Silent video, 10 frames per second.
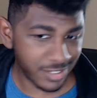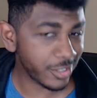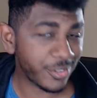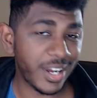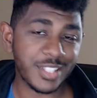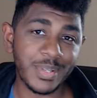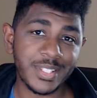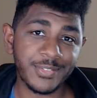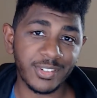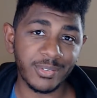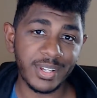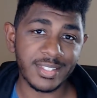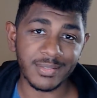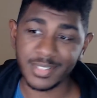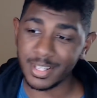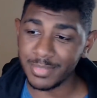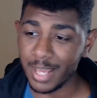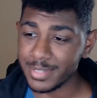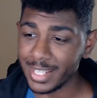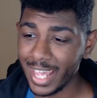are quite expensive for a reason.
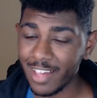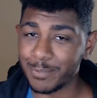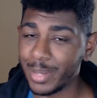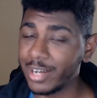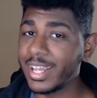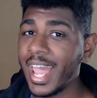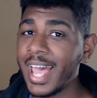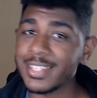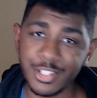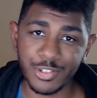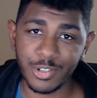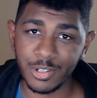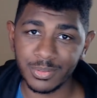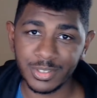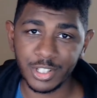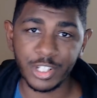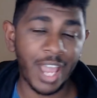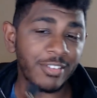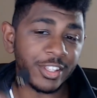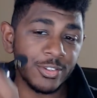Sometimes they have better cast control, so you
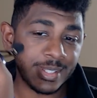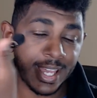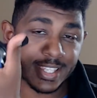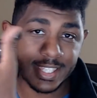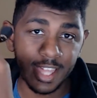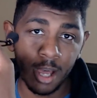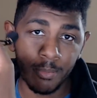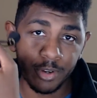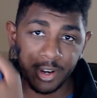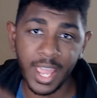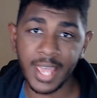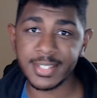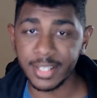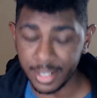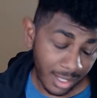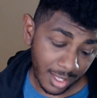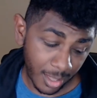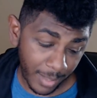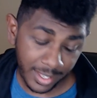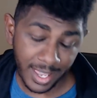have to use less thumb when you're casting it.
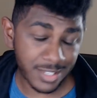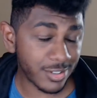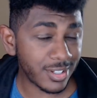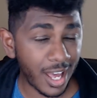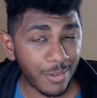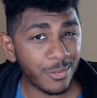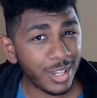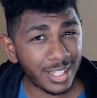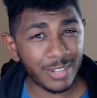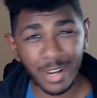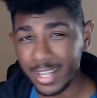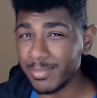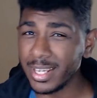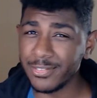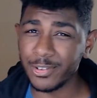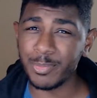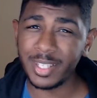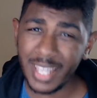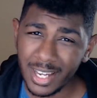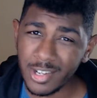The bait caster is not really recommended for
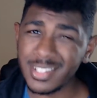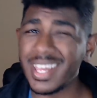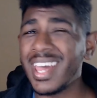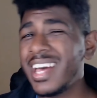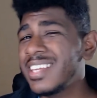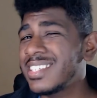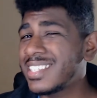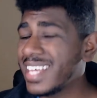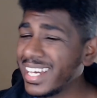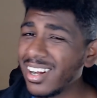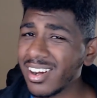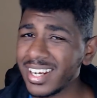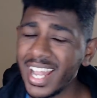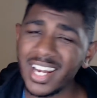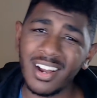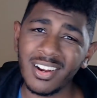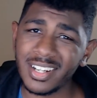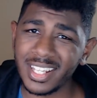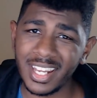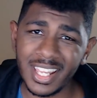beginners as they are kind of hard
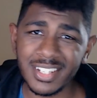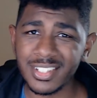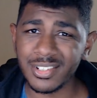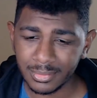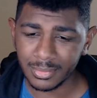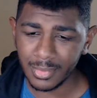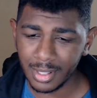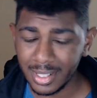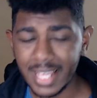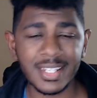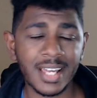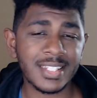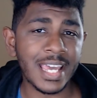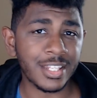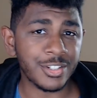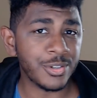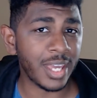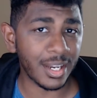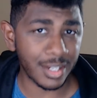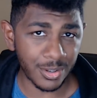to get into. That's not saying that you
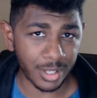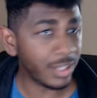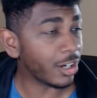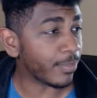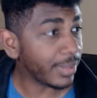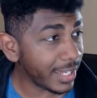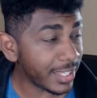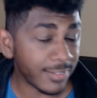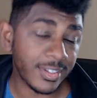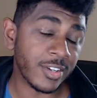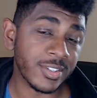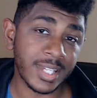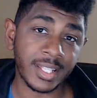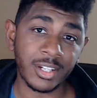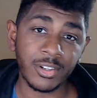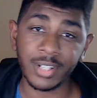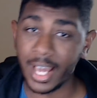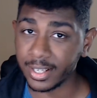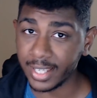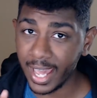can't do it. There are plenty of videos out there on
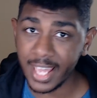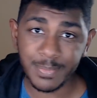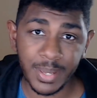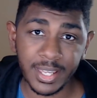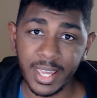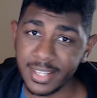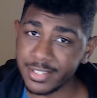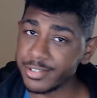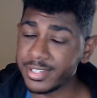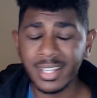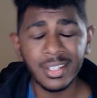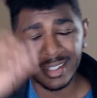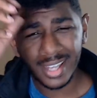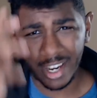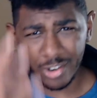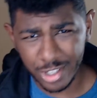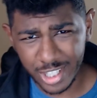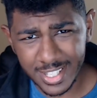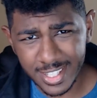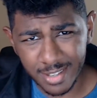how to cast bait casters, how to
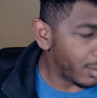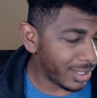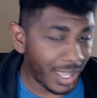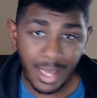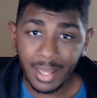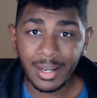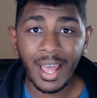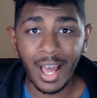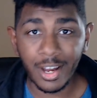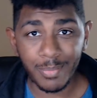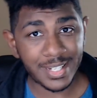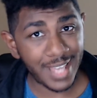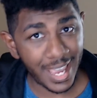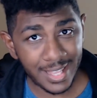adjust them, and how to maintain